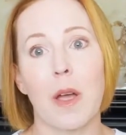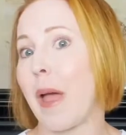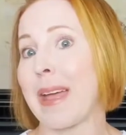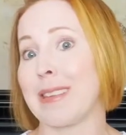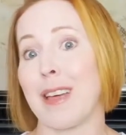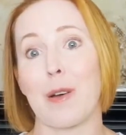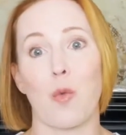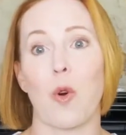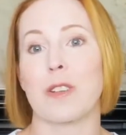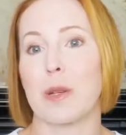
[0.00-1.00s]
and that
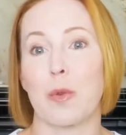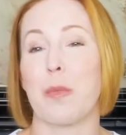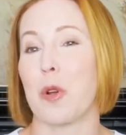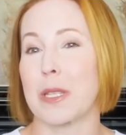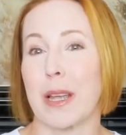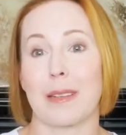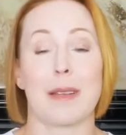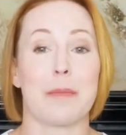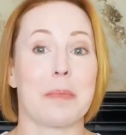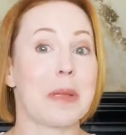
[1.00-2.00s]
warranty will most
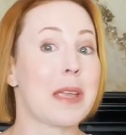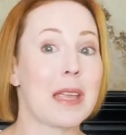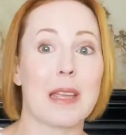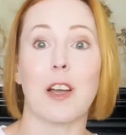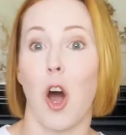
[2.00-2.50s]
likely be